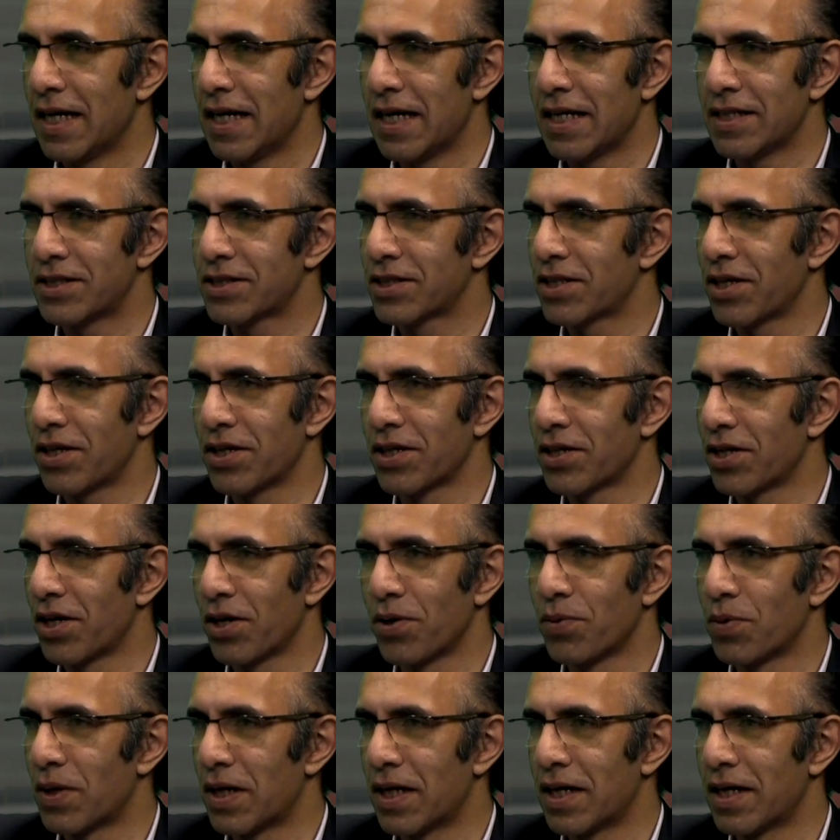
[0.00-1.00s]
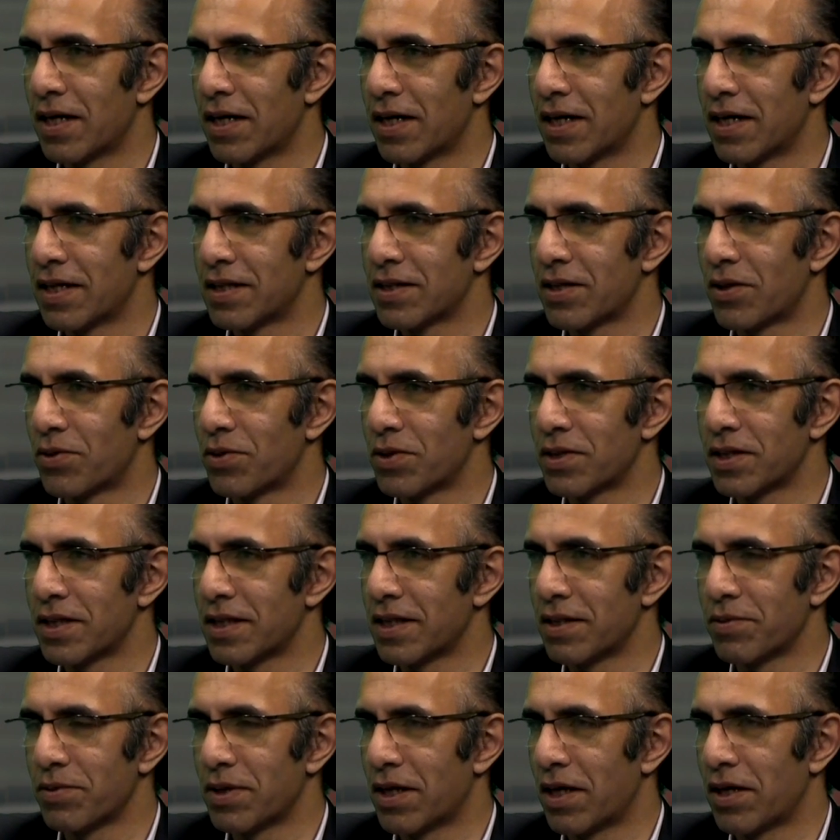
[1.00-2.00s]
It's going nowhere,
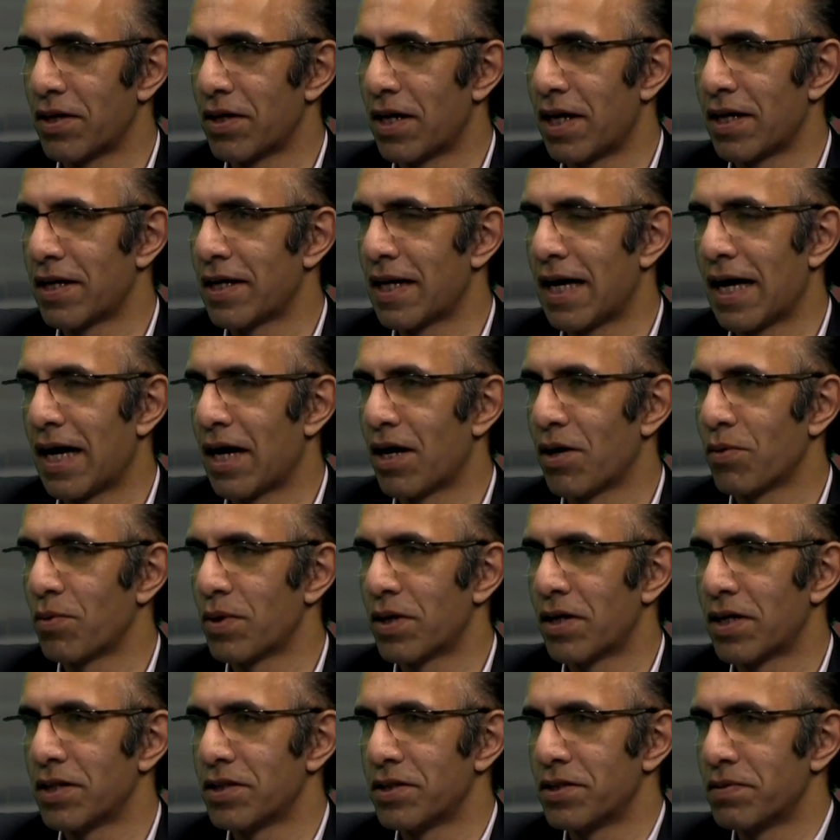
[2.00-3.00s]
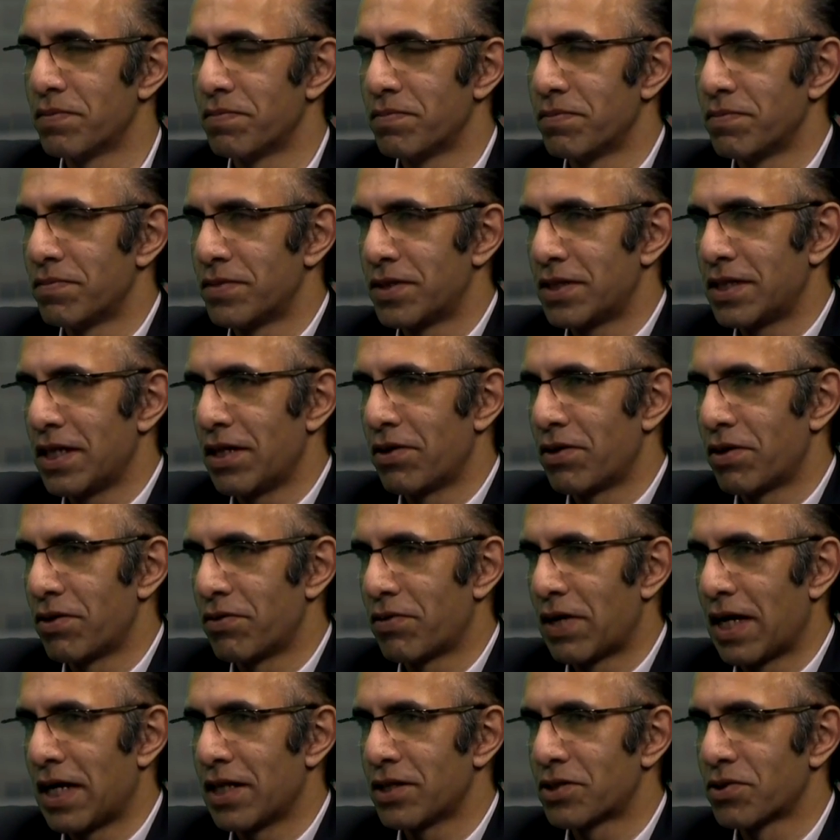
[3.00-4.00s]
and now we're at zero
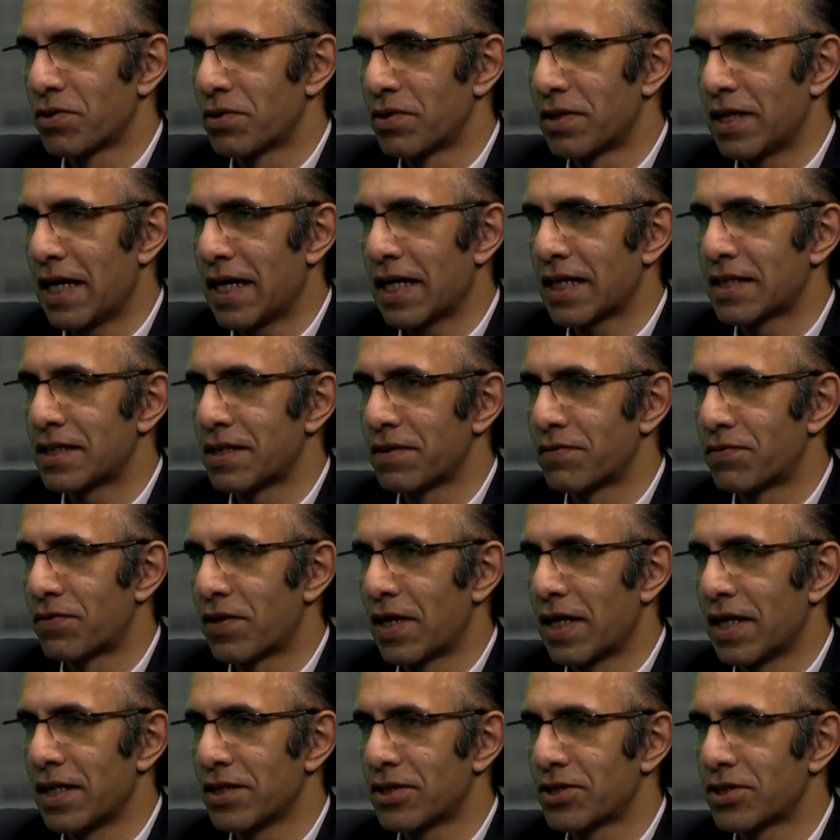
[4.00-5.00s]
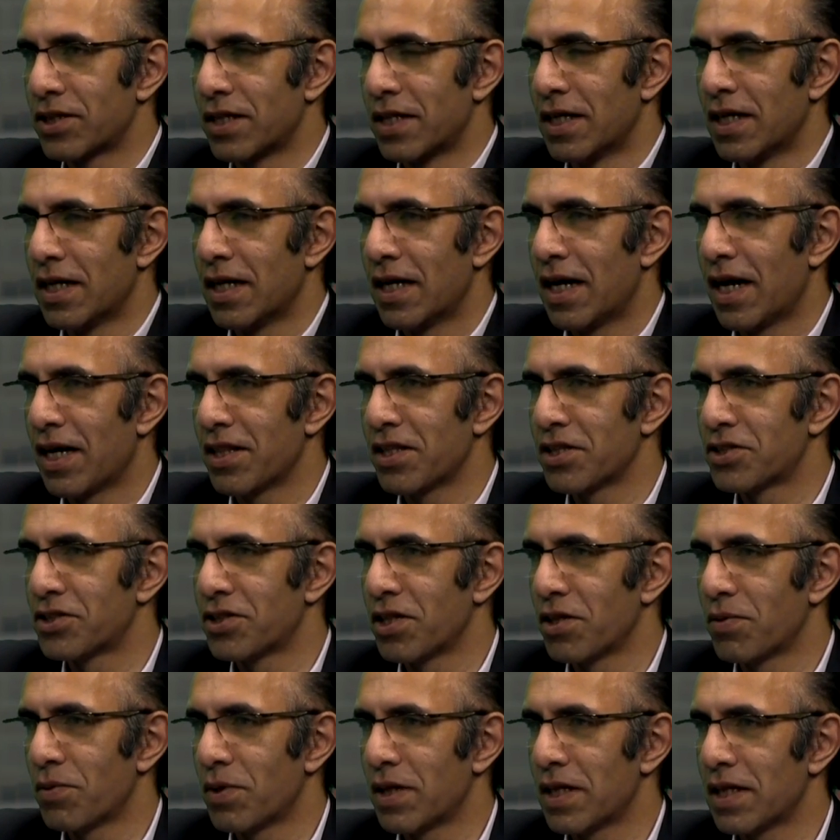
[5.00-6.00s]
rates or negative rates, and there's
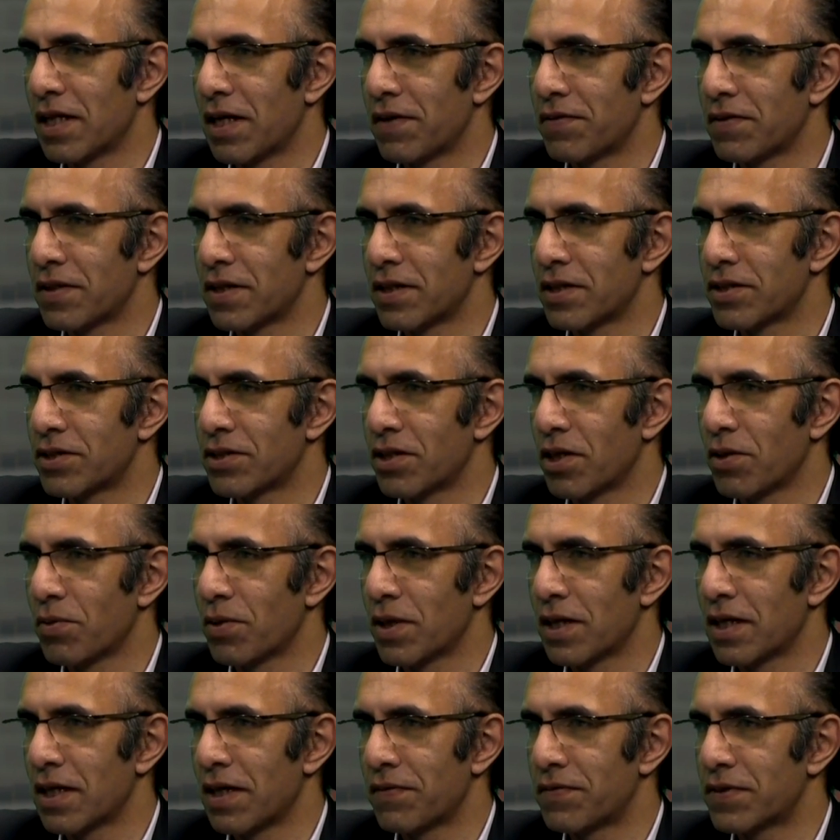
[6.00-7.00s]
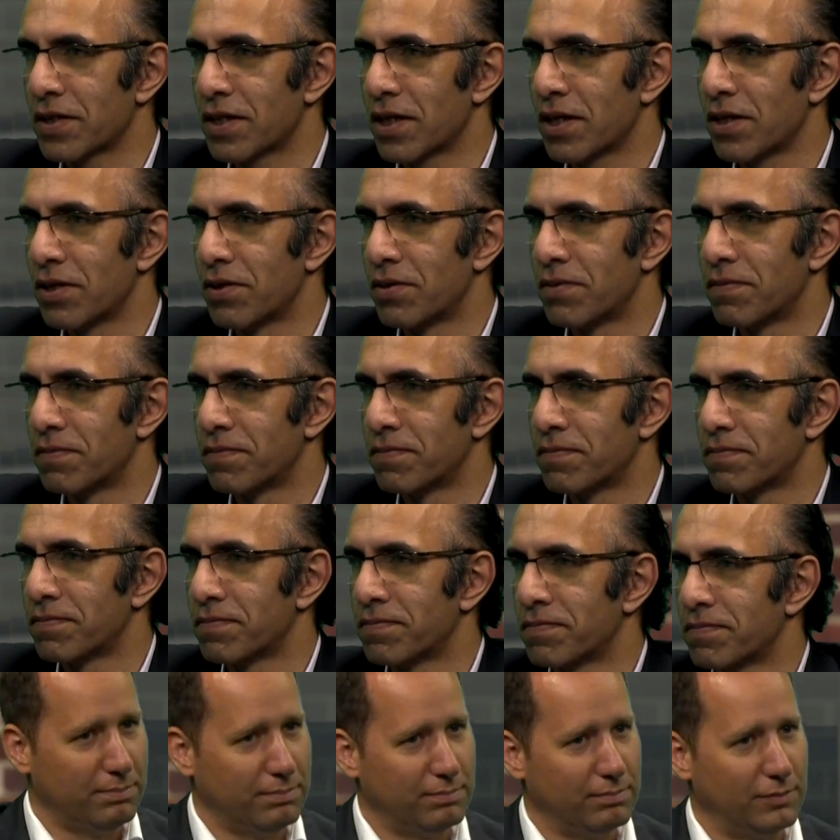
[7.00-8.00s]
nowhere left to go.
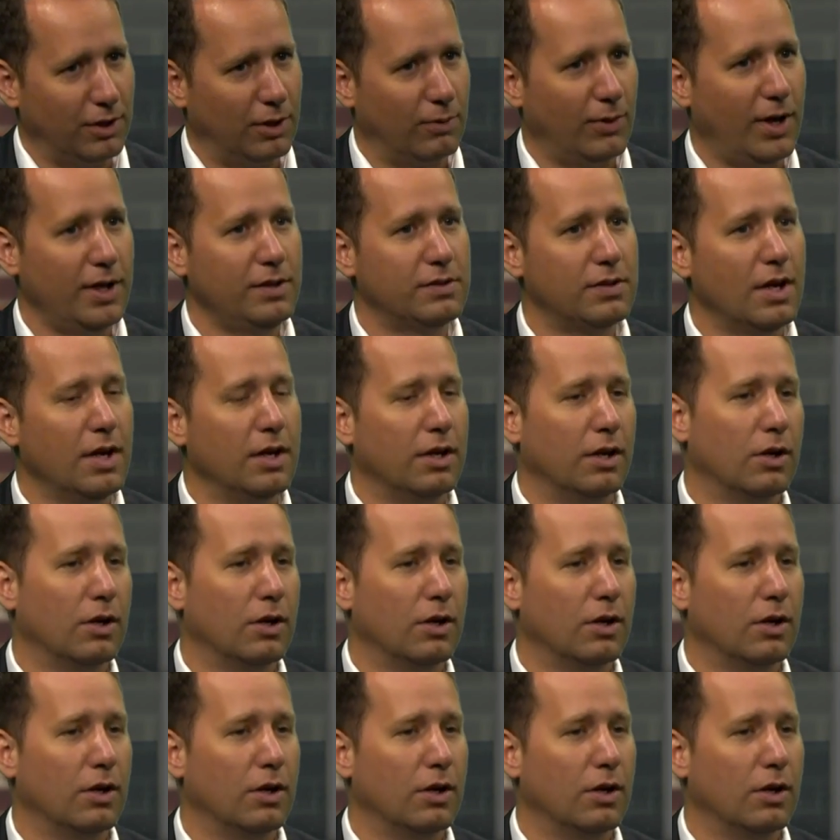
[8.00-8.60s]
Yep, you're right.